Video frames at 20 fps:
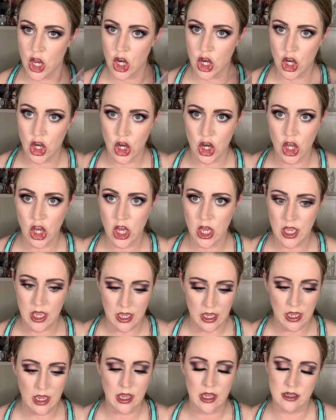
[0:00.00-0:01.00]
not
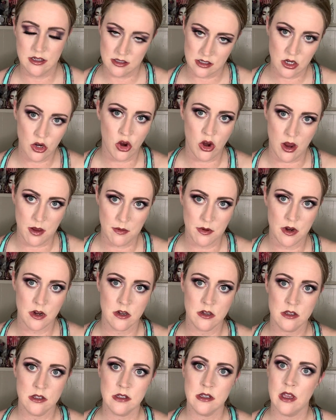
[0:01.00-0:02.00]
a
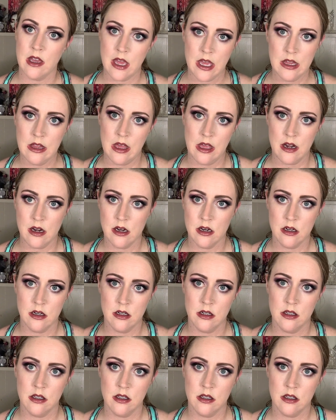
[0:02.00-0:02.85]
Instagrammer's highlighter.